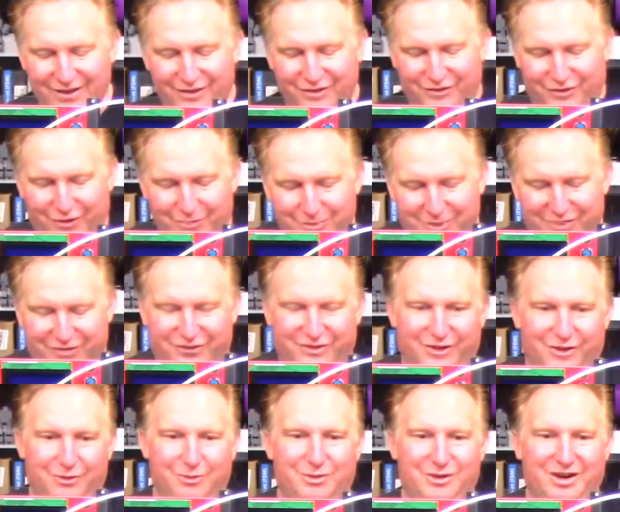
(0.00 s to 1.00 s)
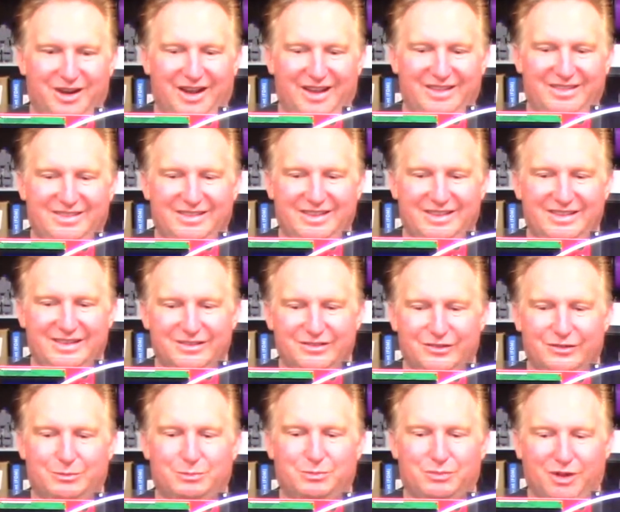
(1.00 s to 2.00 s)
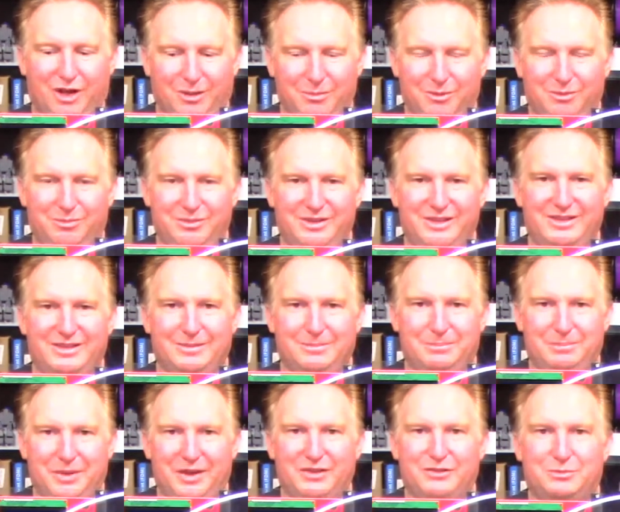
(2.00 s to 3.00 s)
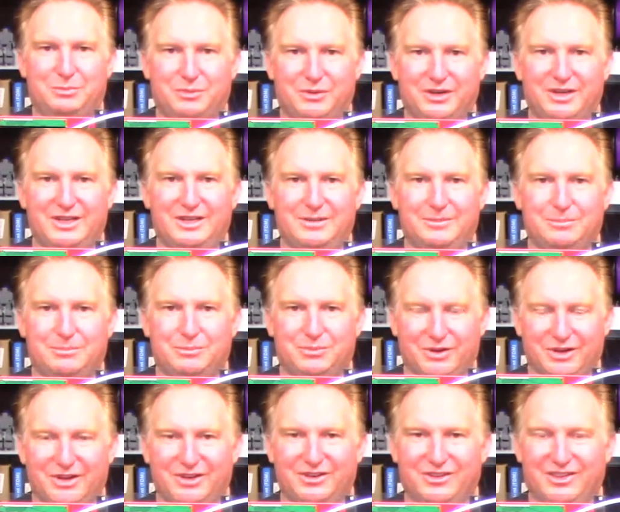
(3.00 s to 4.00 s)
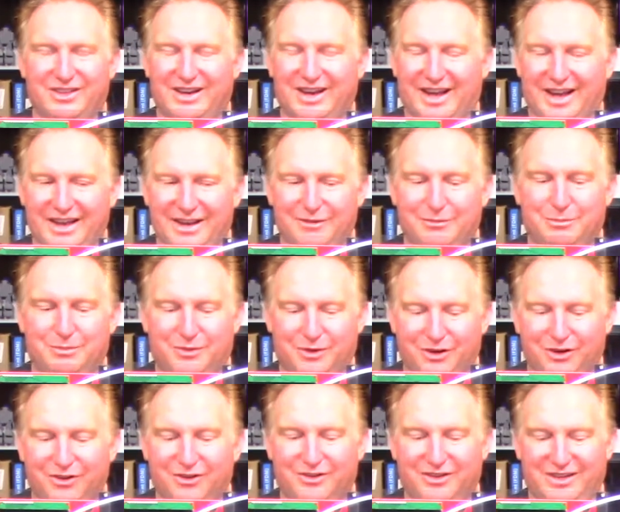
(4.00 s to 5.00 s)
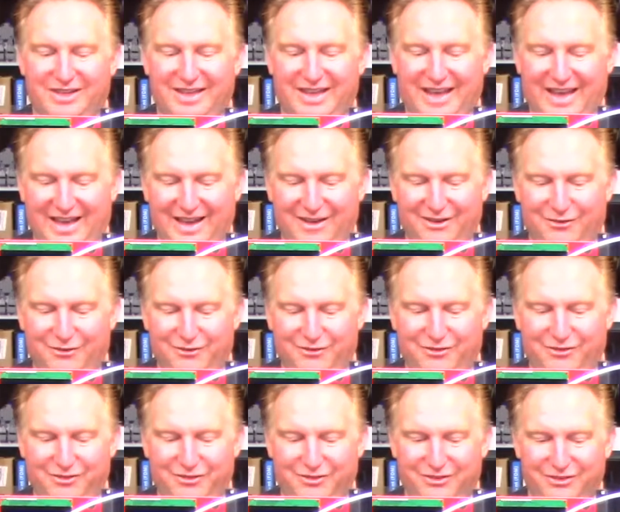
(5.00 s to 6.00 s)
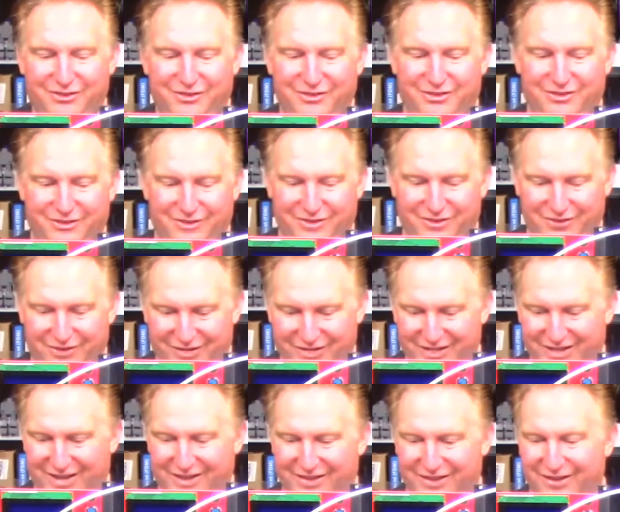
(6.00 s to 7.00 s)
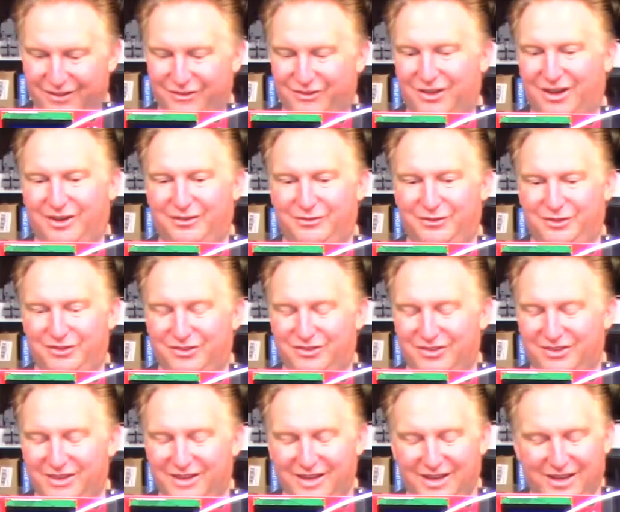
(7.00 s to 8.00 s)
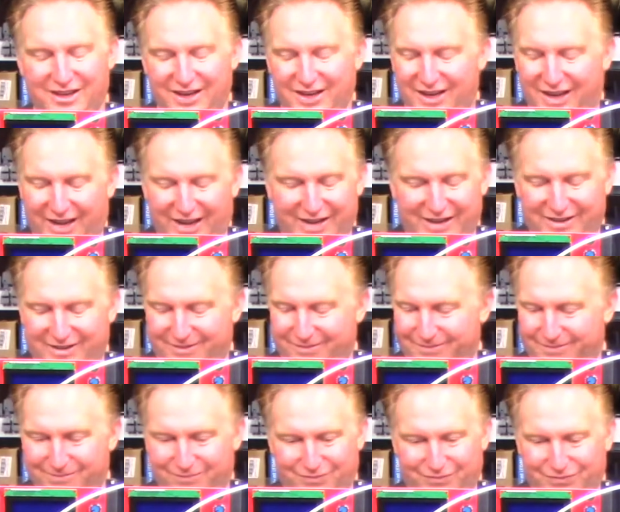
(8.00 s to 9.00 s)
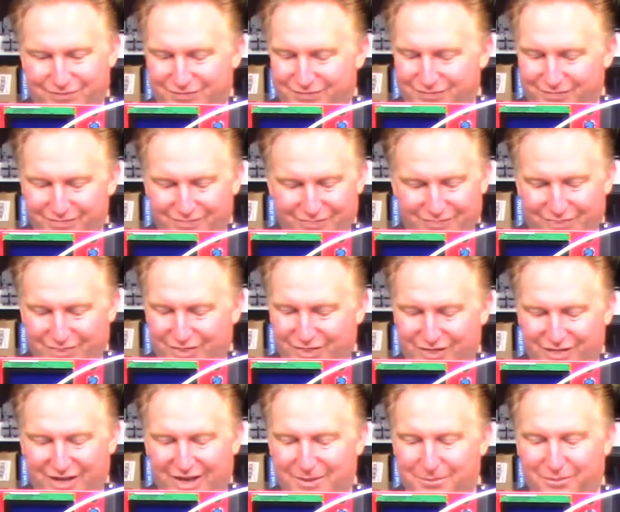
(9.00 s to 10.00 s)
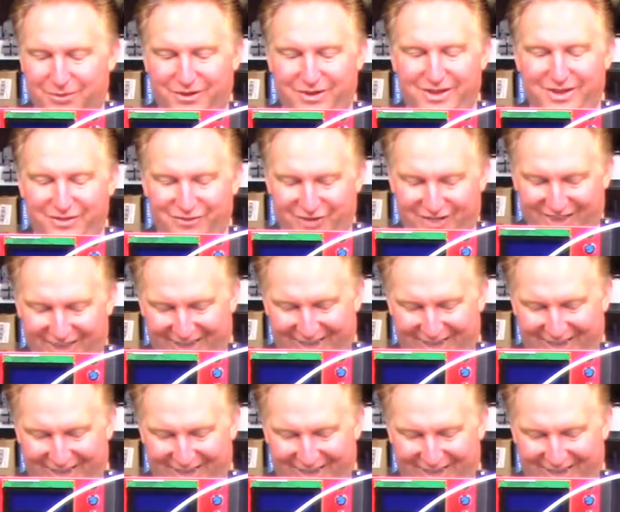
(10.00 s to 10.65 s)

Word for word: So much so where I think this is probably the best printing printer that I currently have in this office. I could not believe it.